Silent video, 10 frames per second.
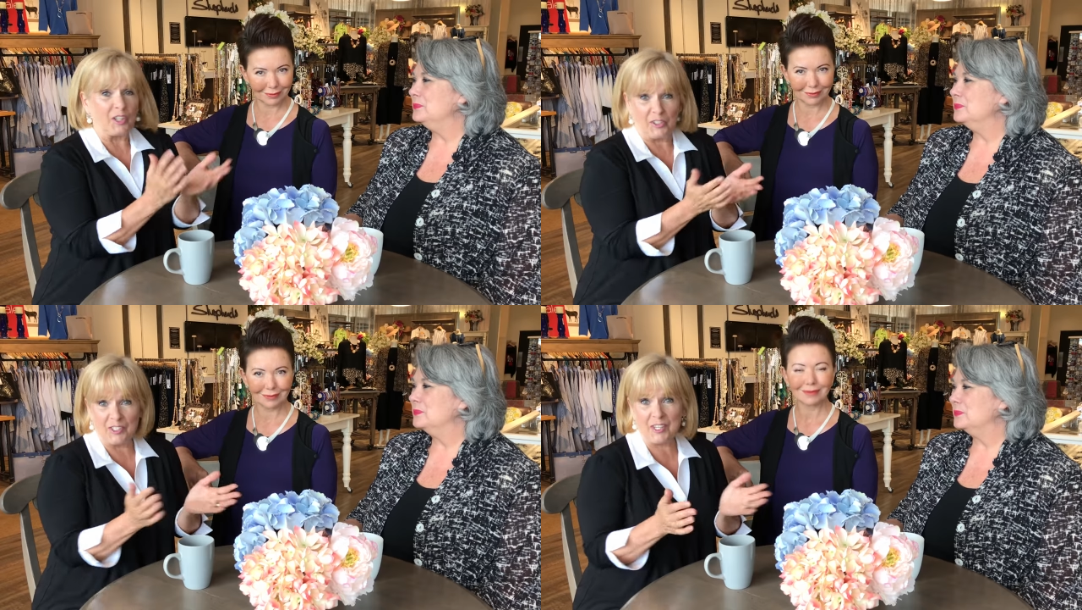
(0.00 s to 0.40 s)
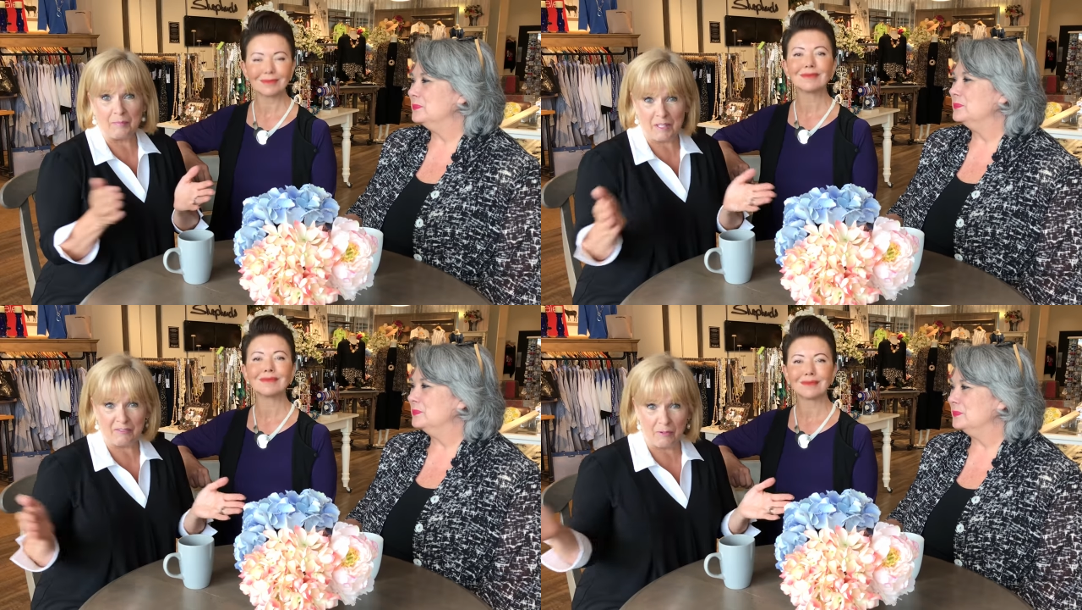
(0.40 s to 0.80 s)
Speaker 1: to learn
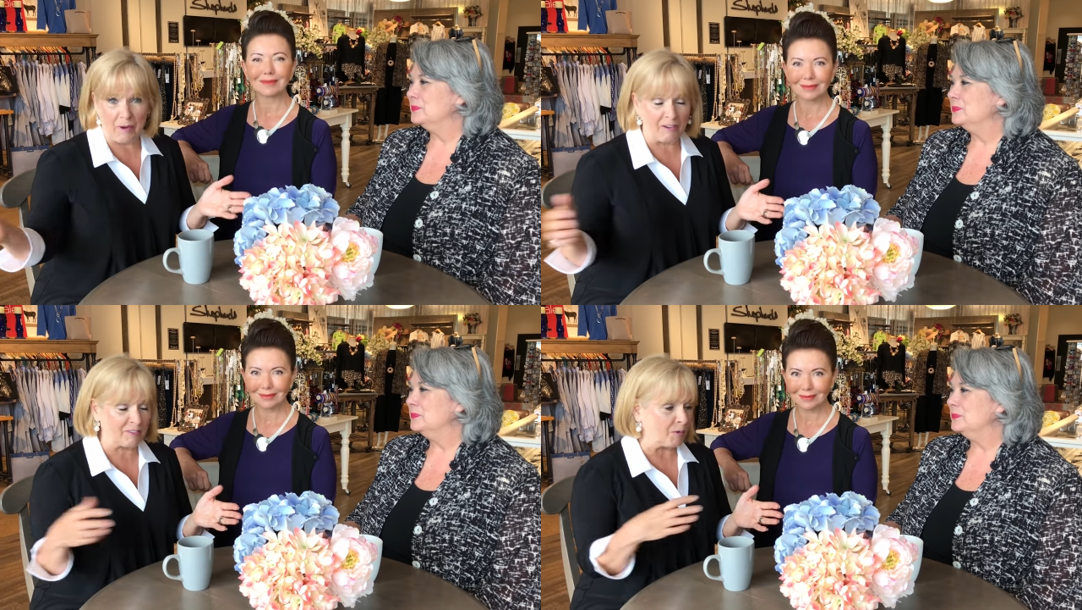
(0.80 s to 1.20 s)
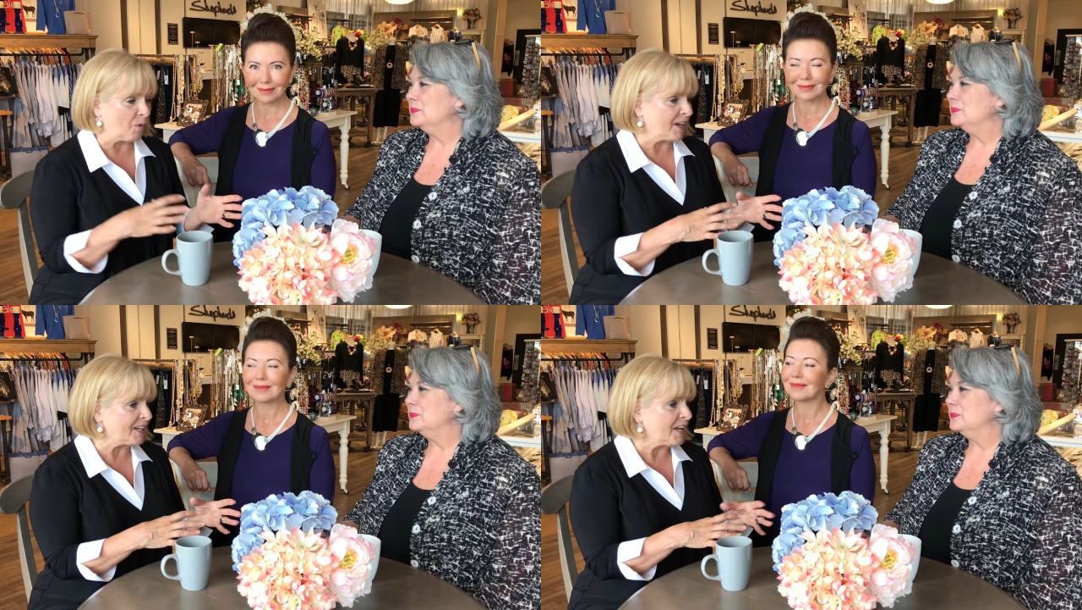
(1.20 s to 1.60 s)
something from
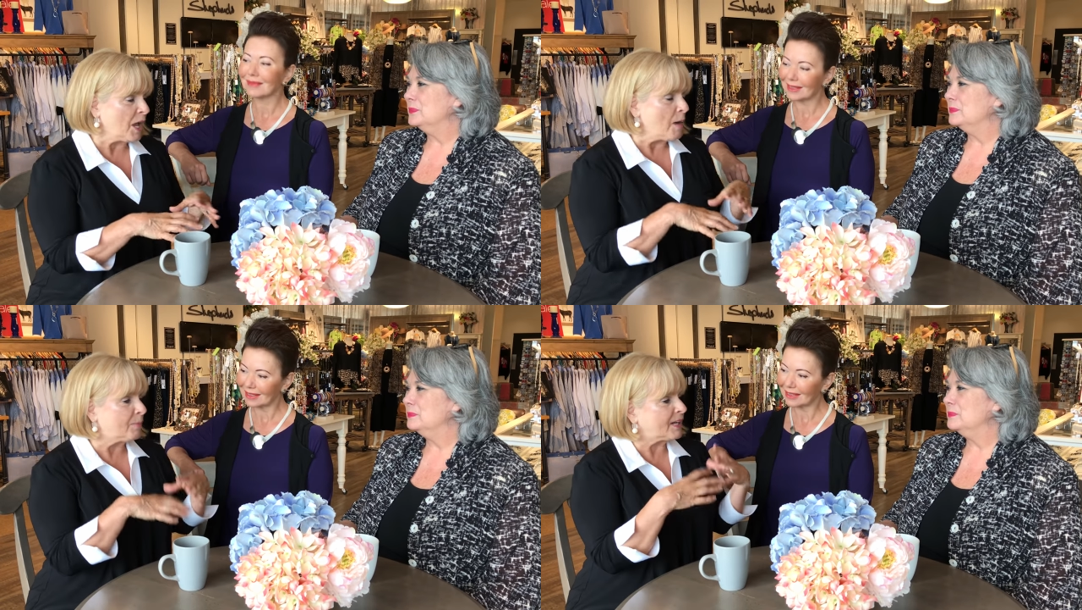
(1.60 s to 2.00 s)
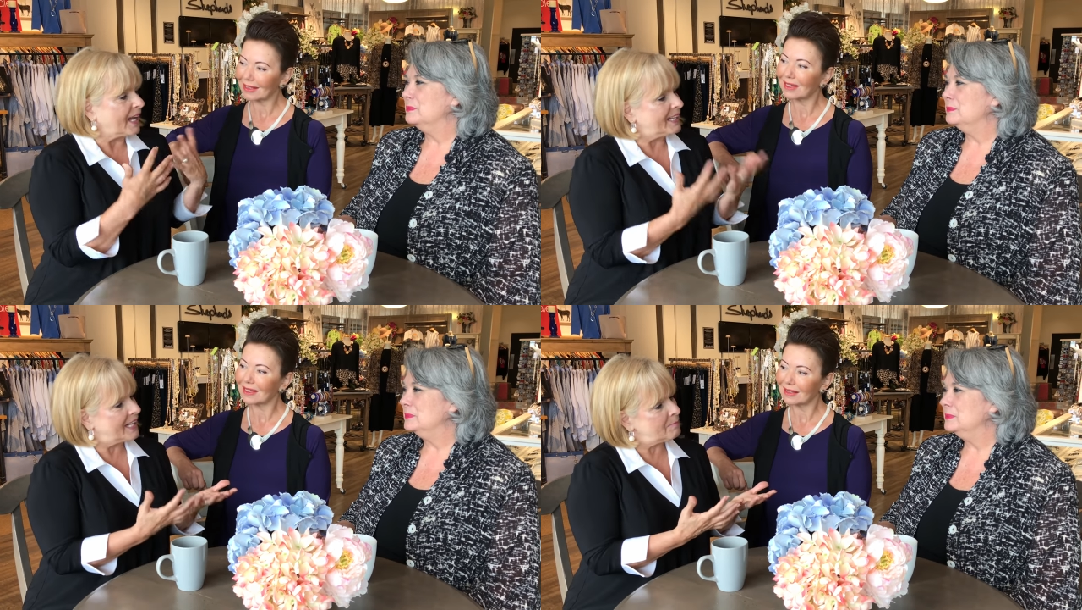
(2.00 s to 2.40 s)
everyone. But
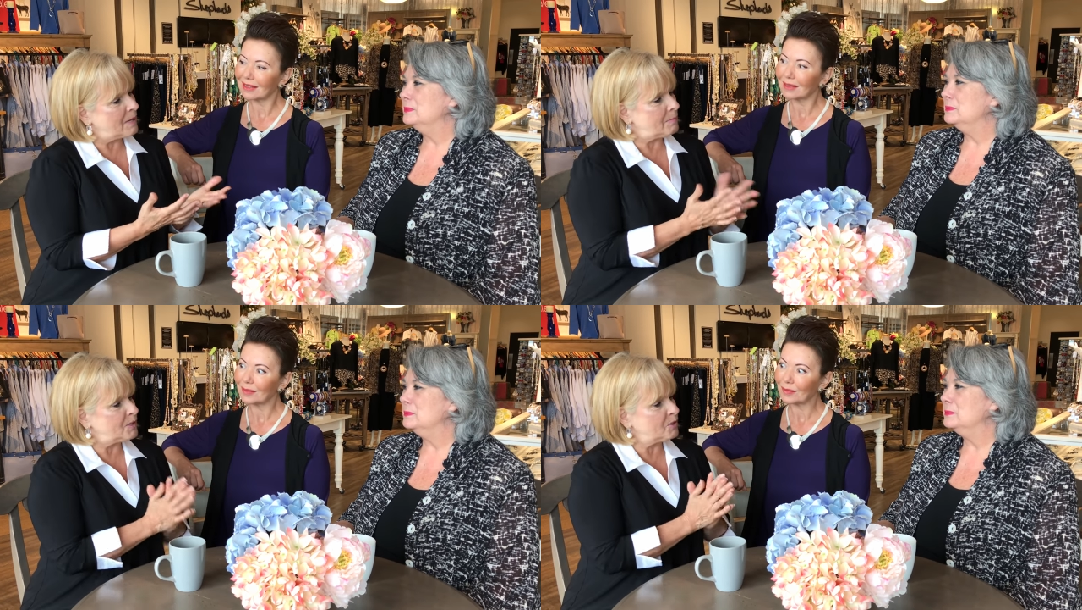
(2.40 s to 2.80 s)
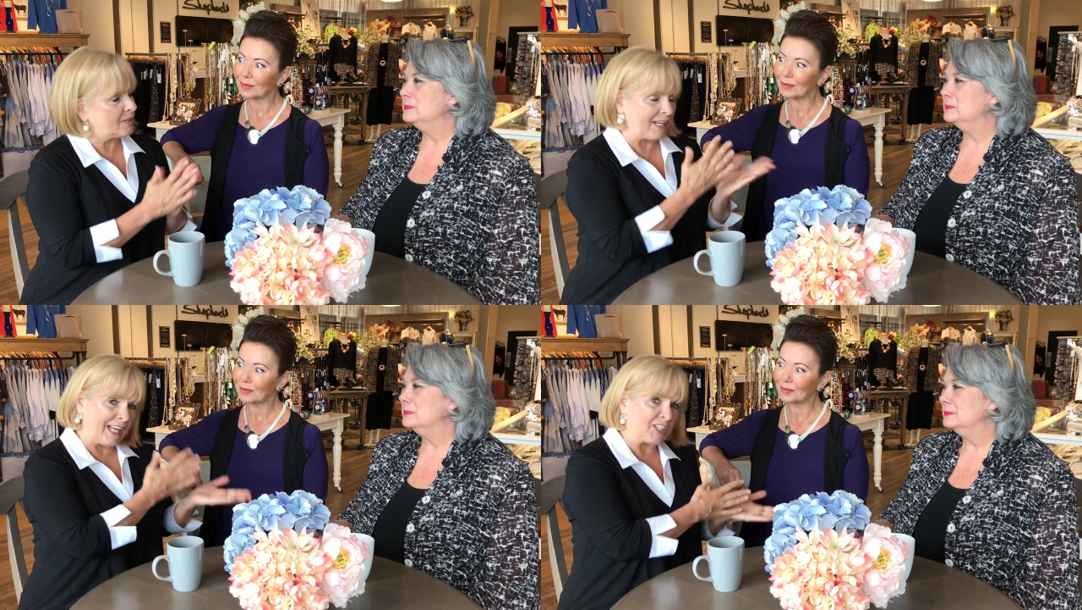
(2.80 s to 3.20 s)
Elaine, maybe you,
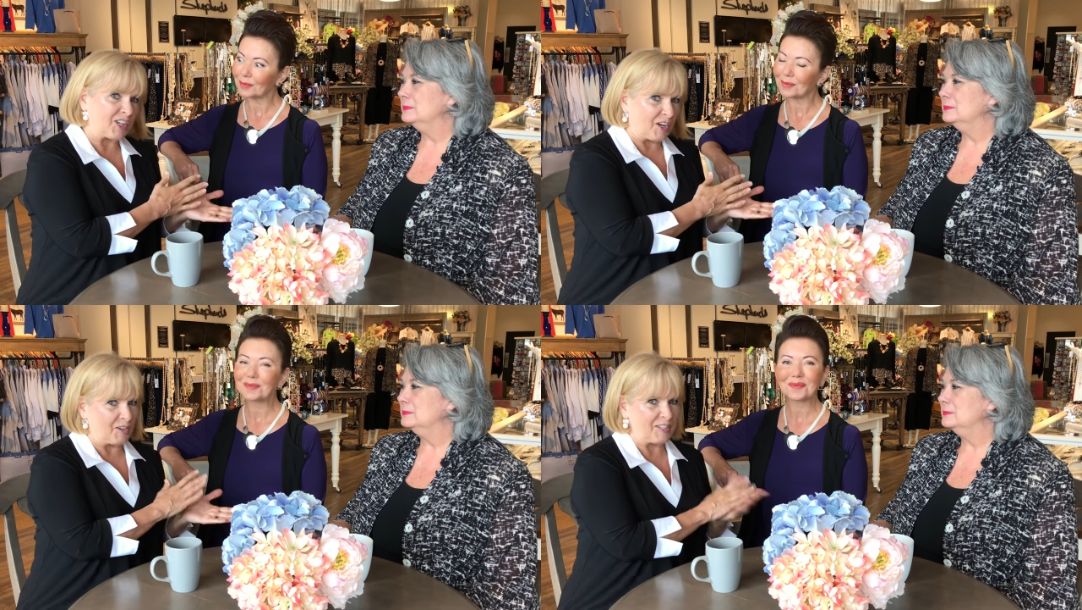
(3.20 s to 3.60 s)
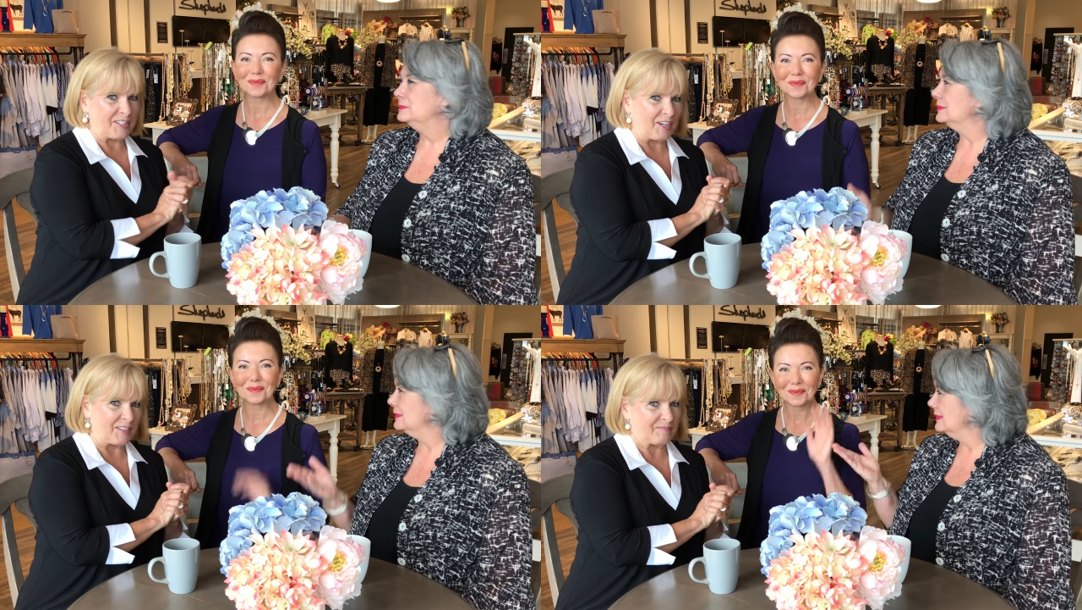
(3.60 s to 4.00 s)
Elaine Charon is
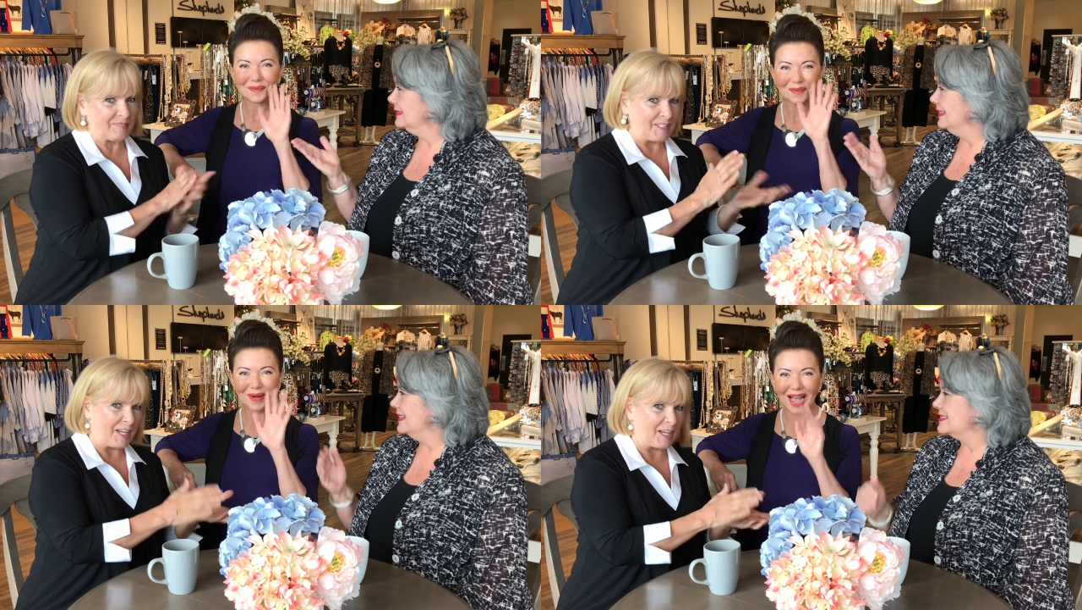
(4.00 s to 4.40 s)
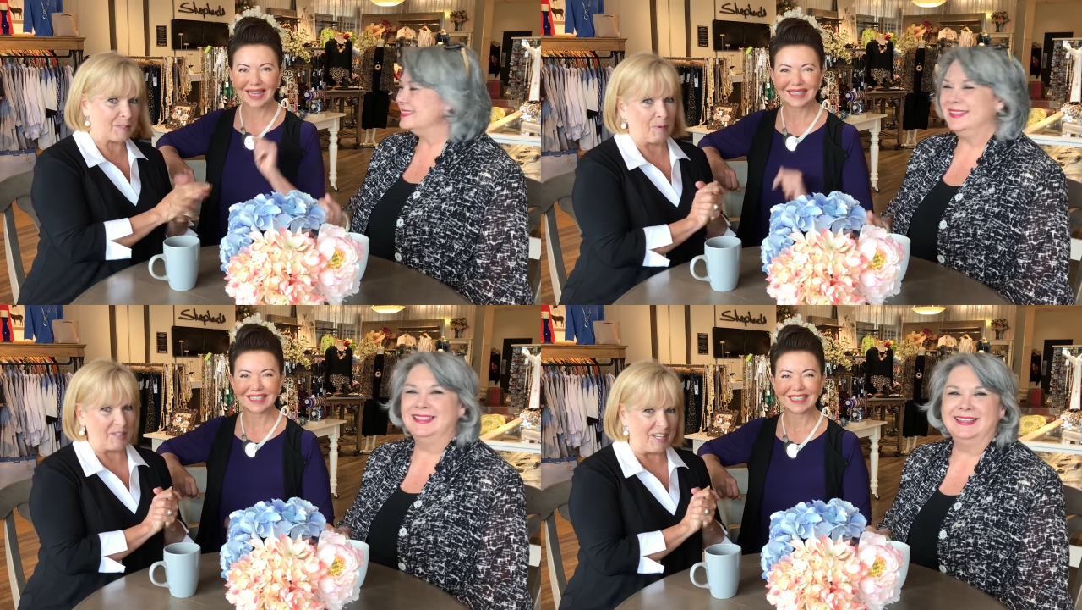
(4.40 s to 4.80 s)
our yes.
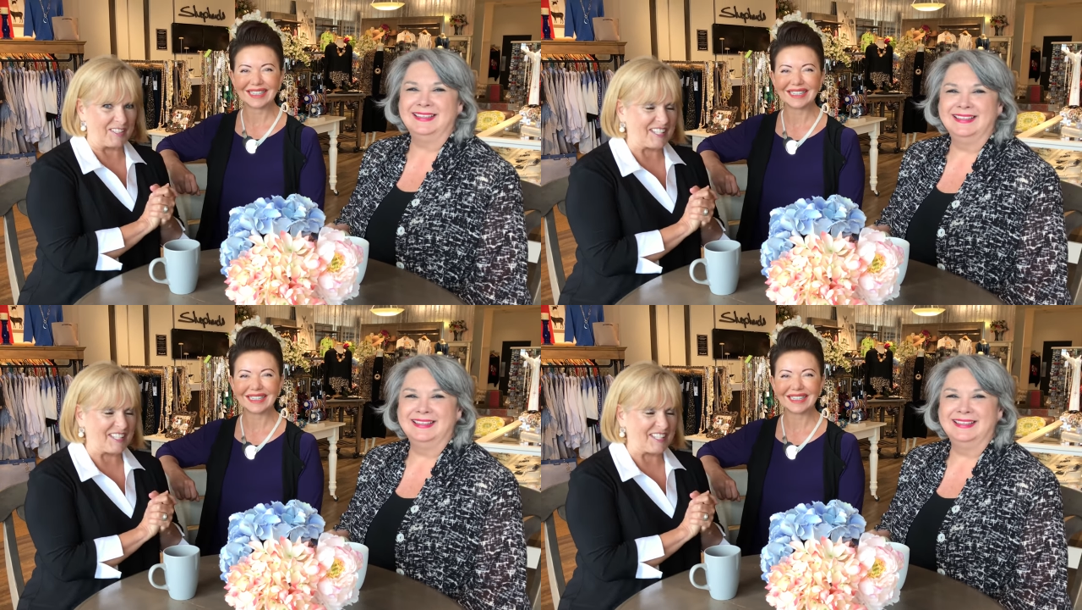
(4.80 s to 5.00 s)
expert here